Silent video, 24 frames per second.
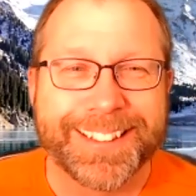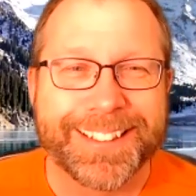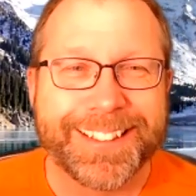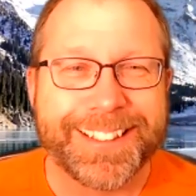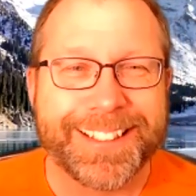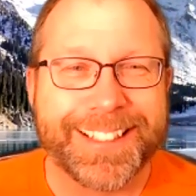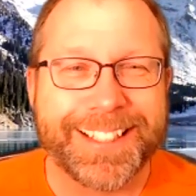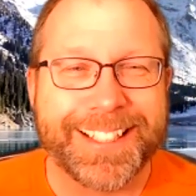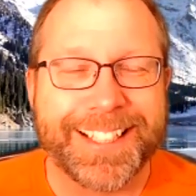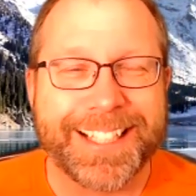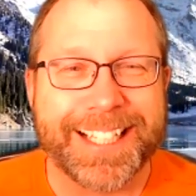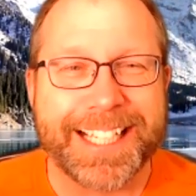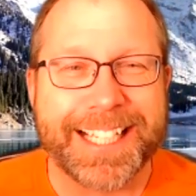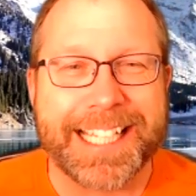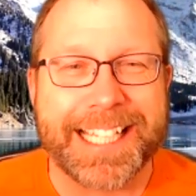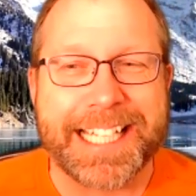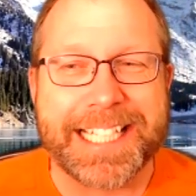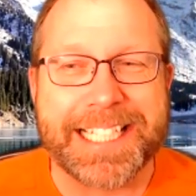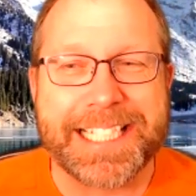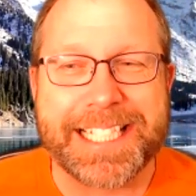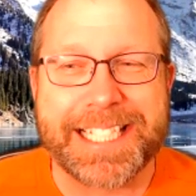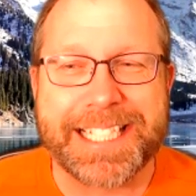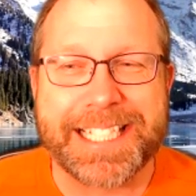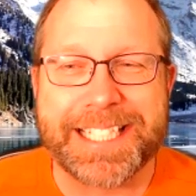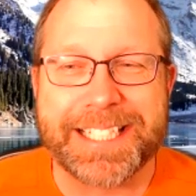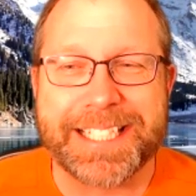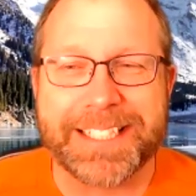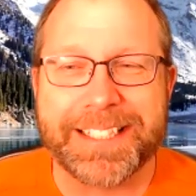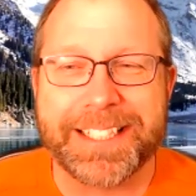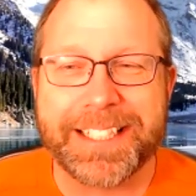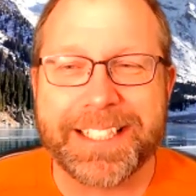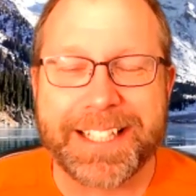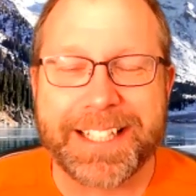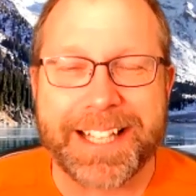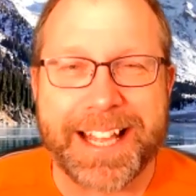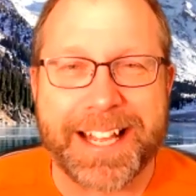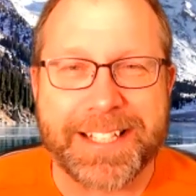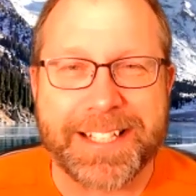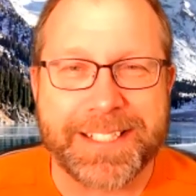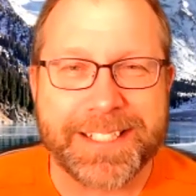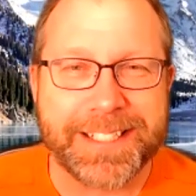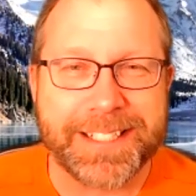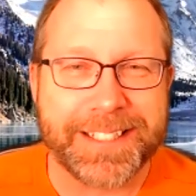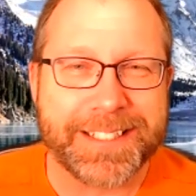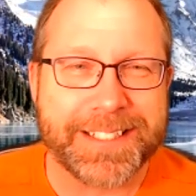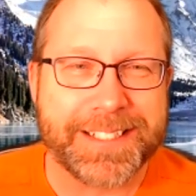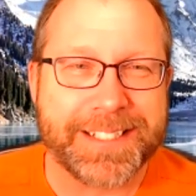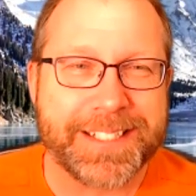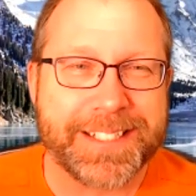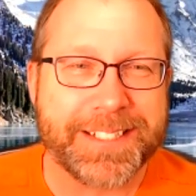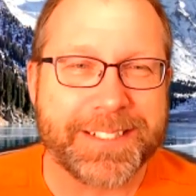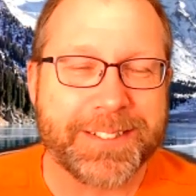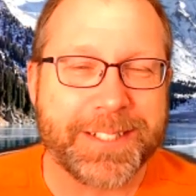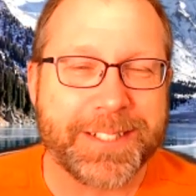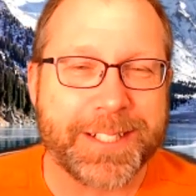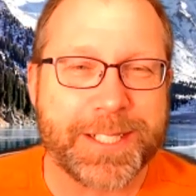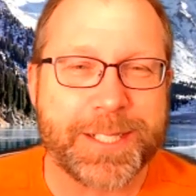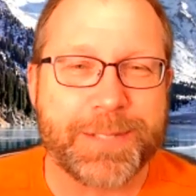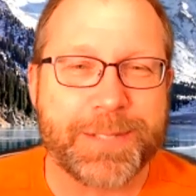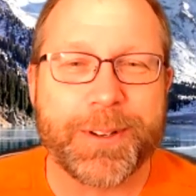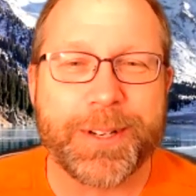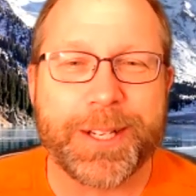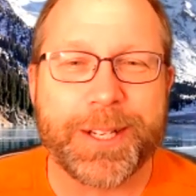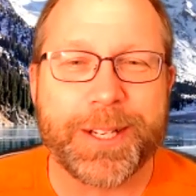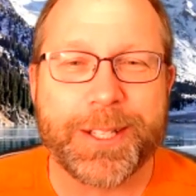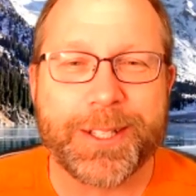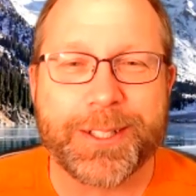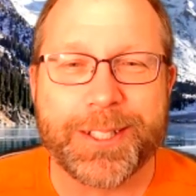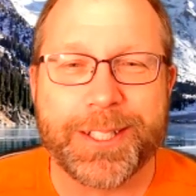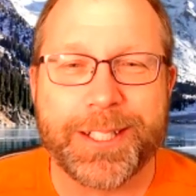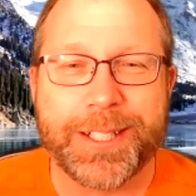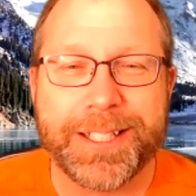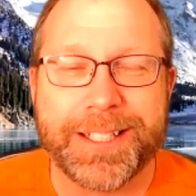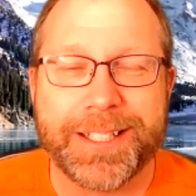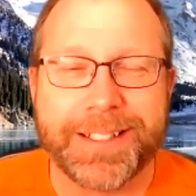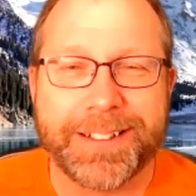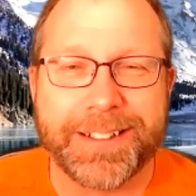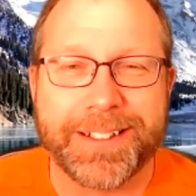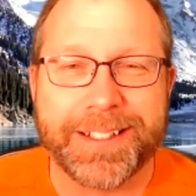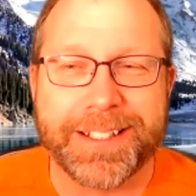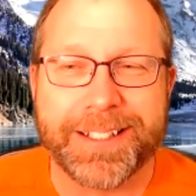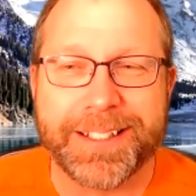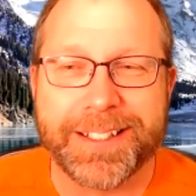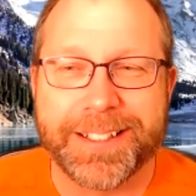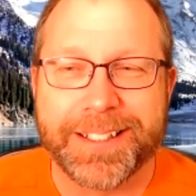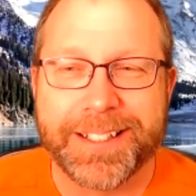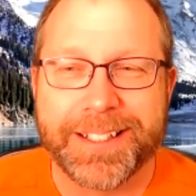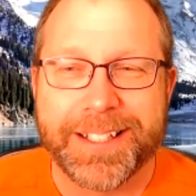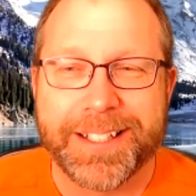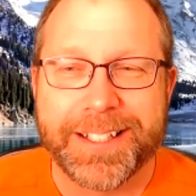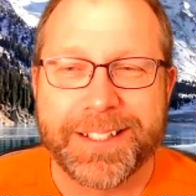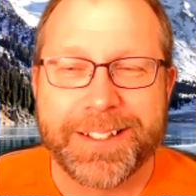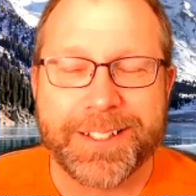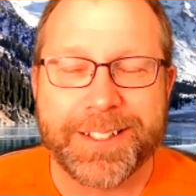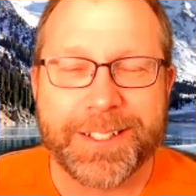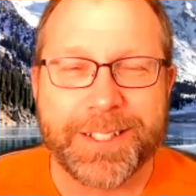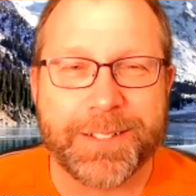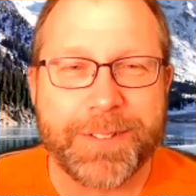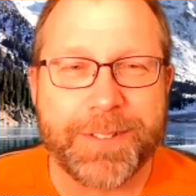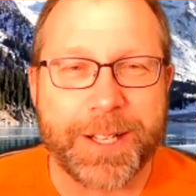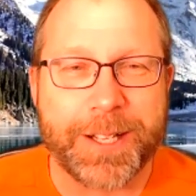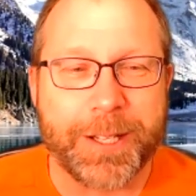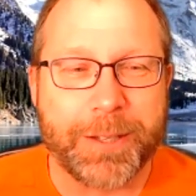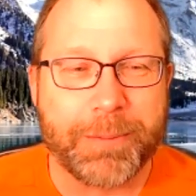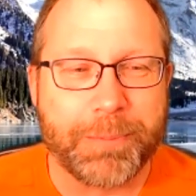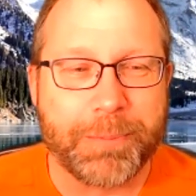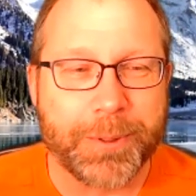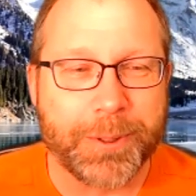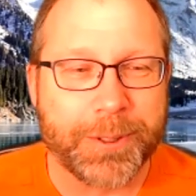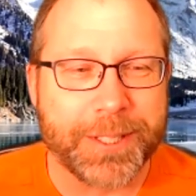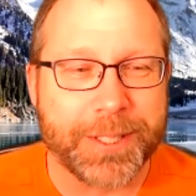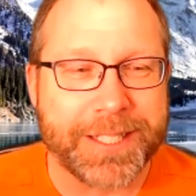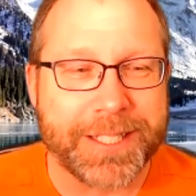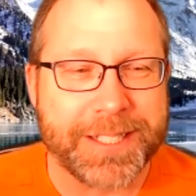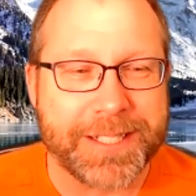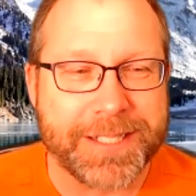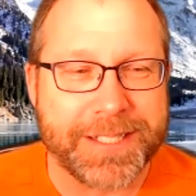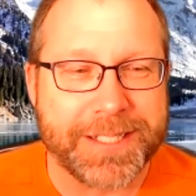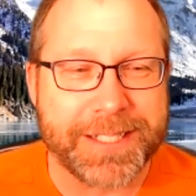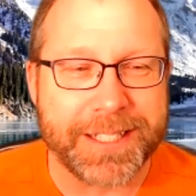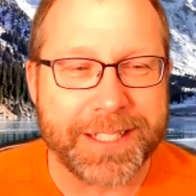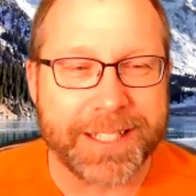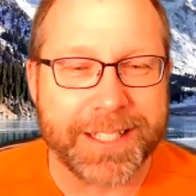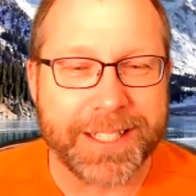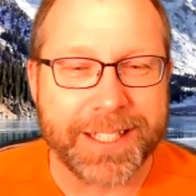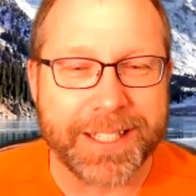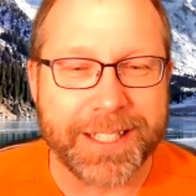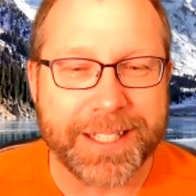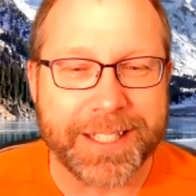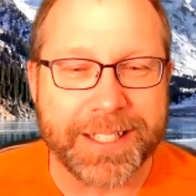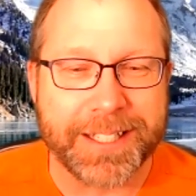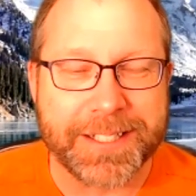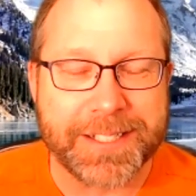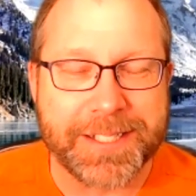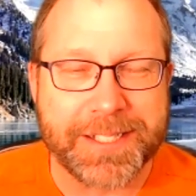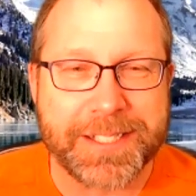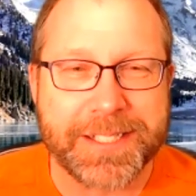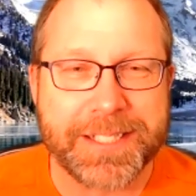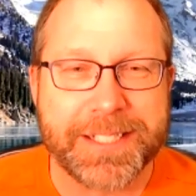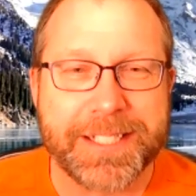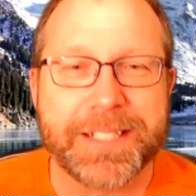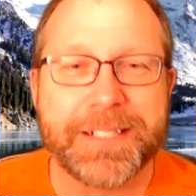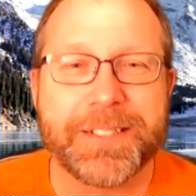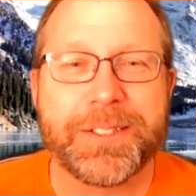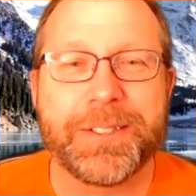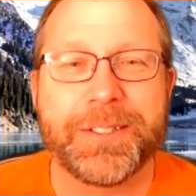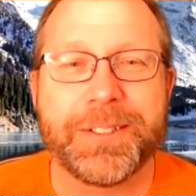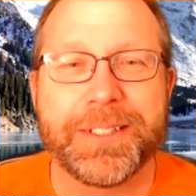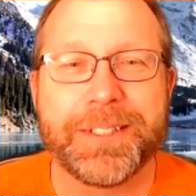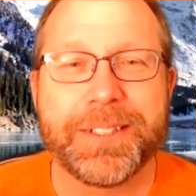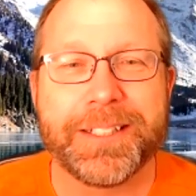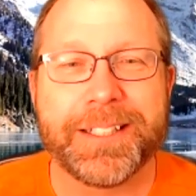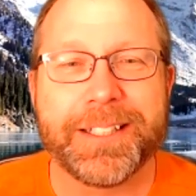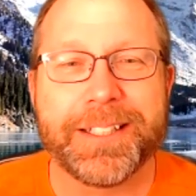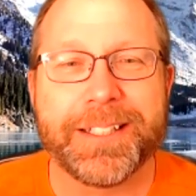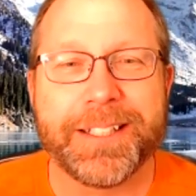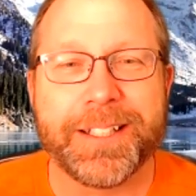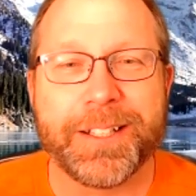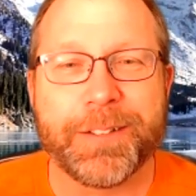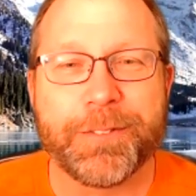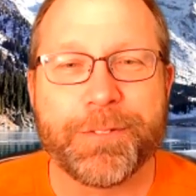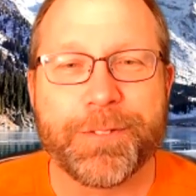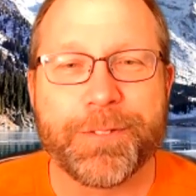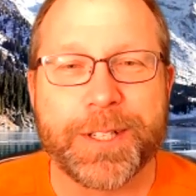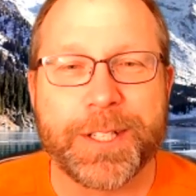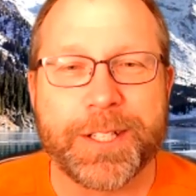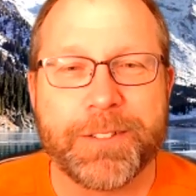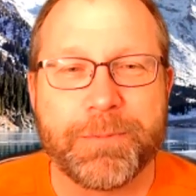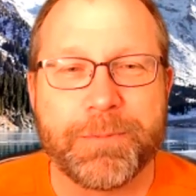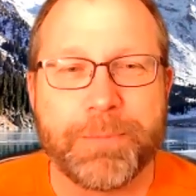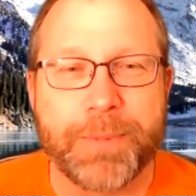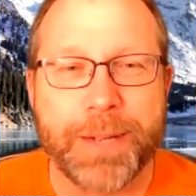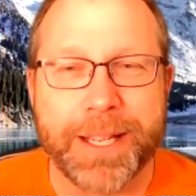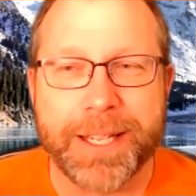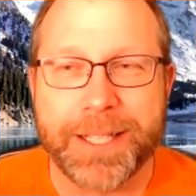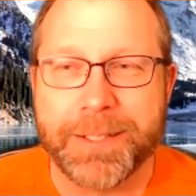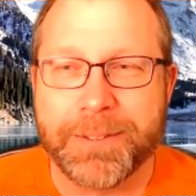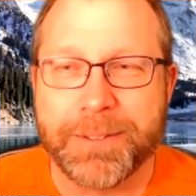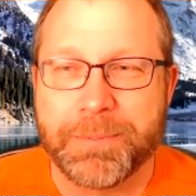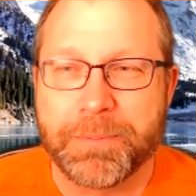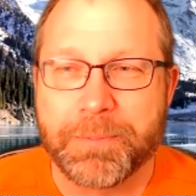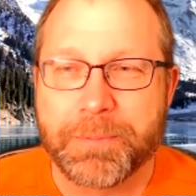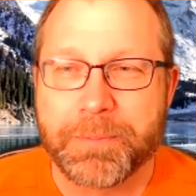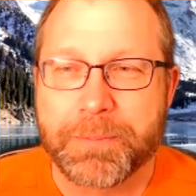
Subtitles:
It's still a classic. It still does very good. And the developer is still a friend of mine.